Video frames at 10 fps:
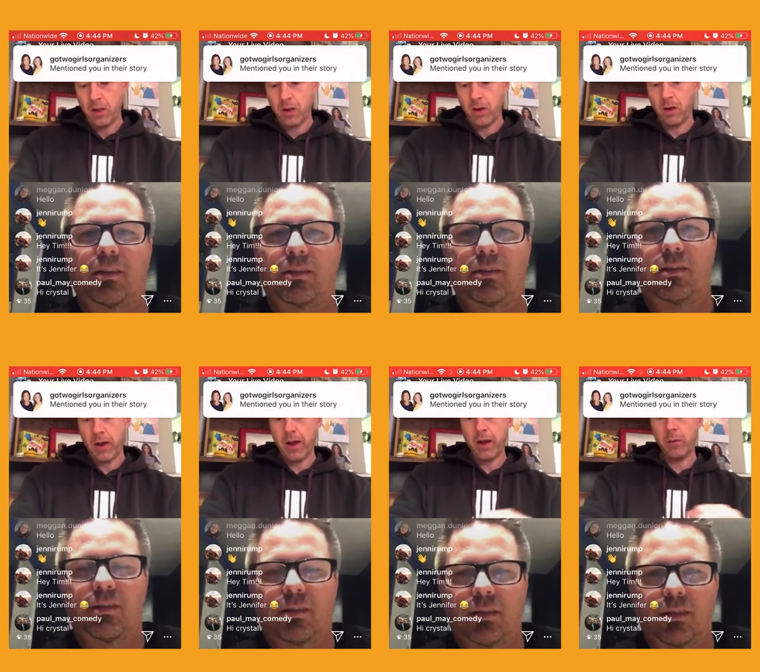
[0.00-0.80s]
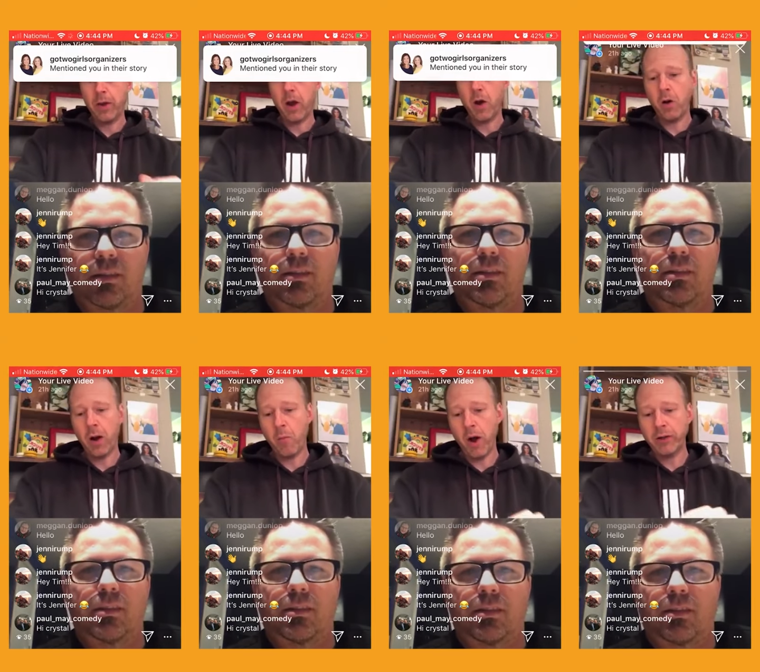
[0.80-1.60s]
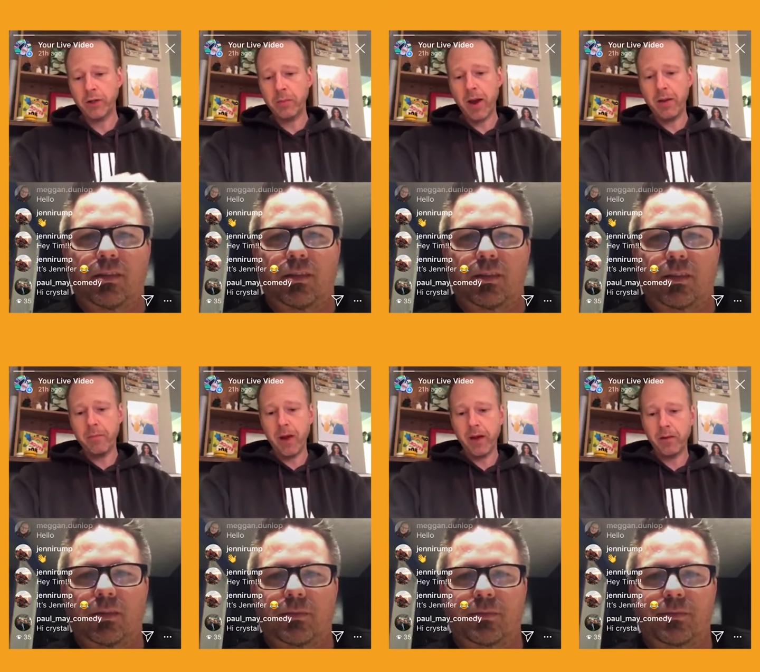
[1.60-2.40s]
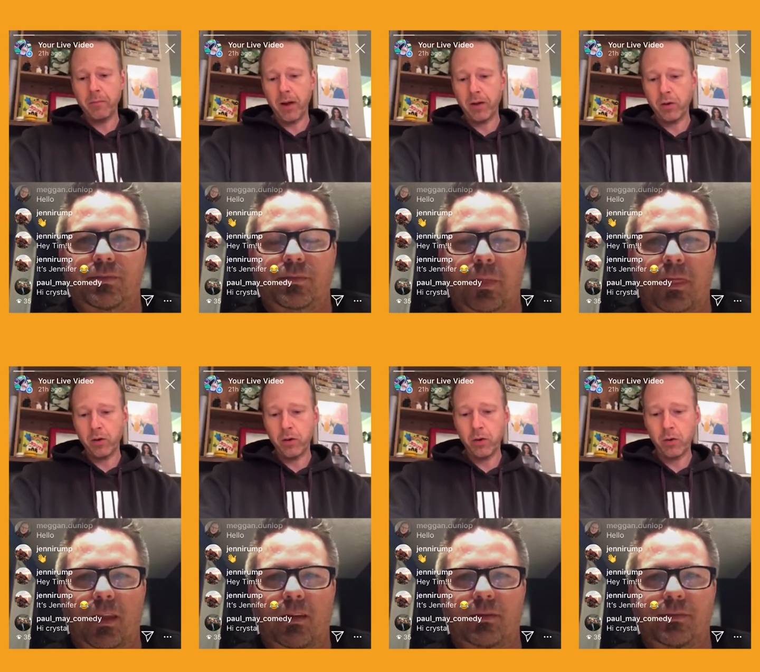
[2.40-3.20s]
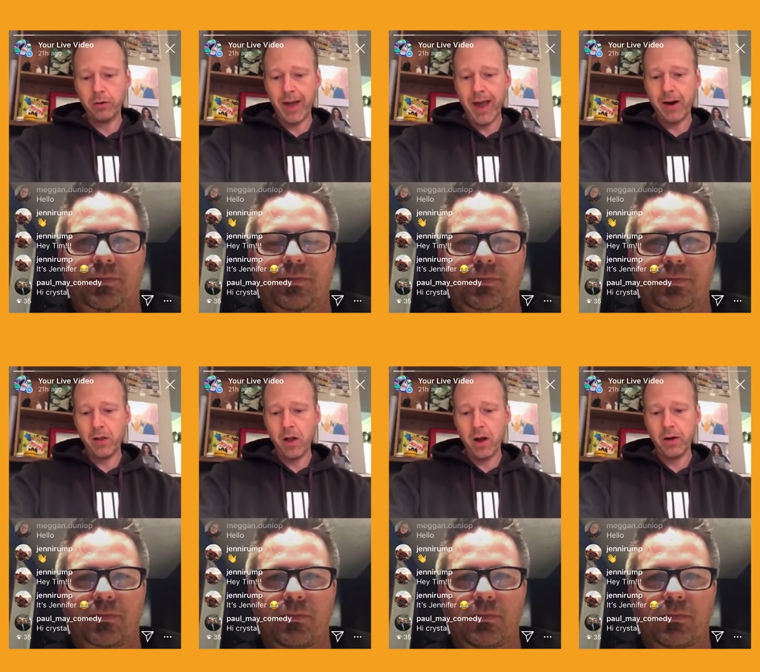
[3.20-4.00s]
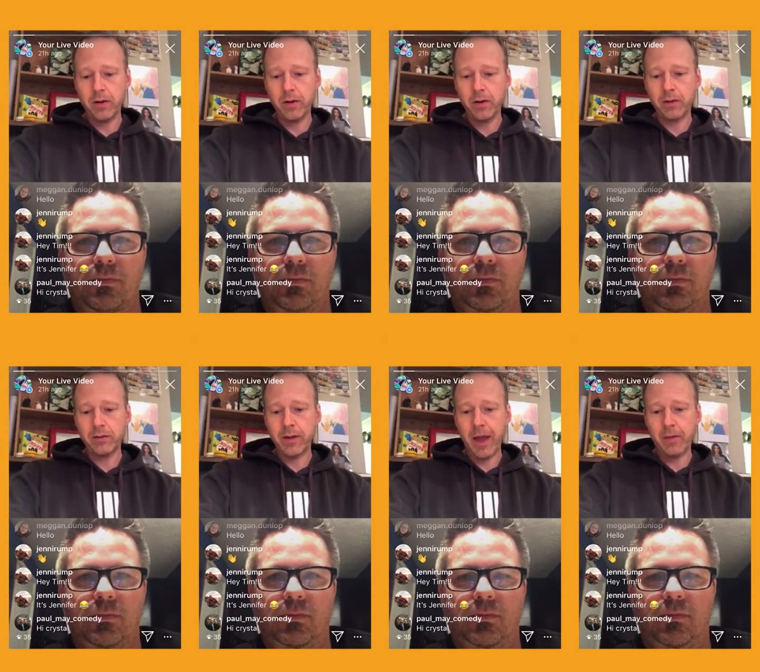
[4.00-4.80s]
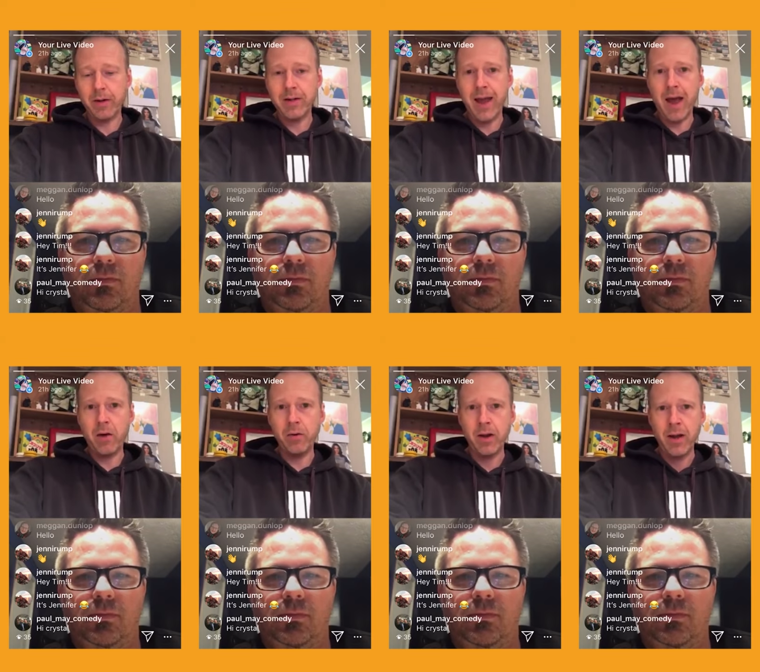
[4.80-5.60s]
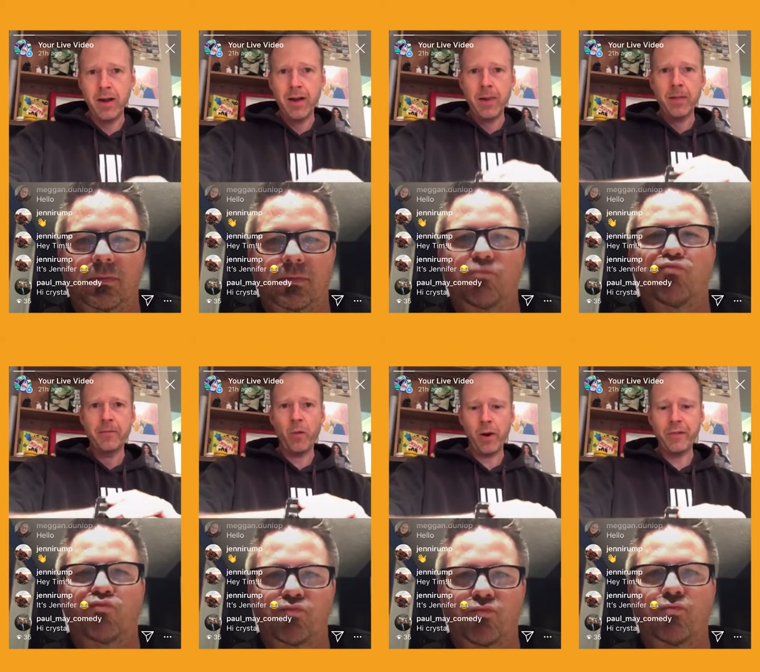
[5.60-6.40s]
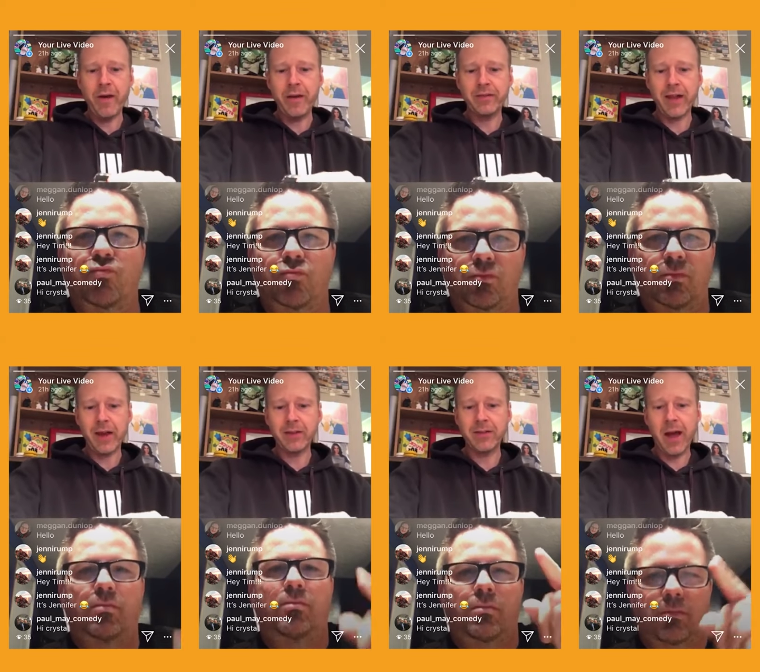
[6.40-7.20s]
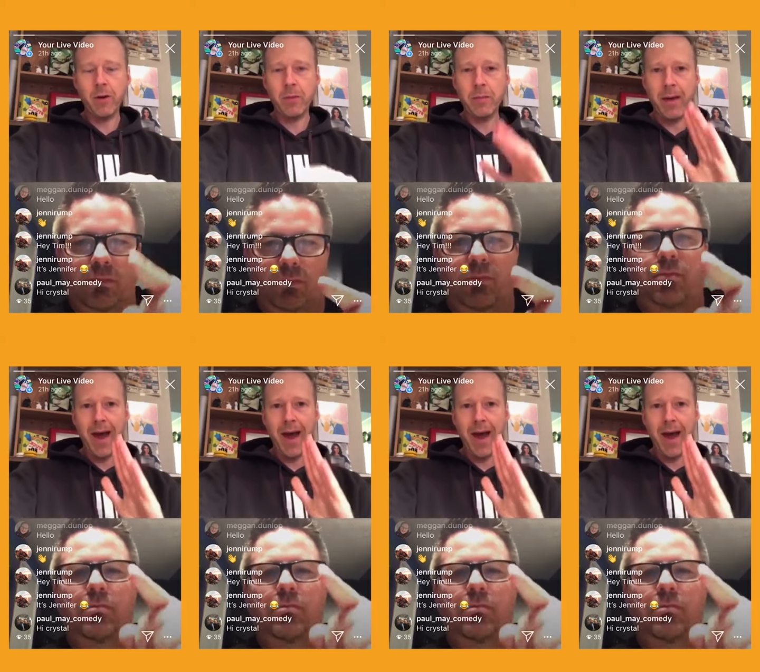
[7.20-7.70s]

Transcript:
Speaker 1: Okay, here we go. I'm watching my, my, my good old analog. It's counting down. 45 seconds, I will be back.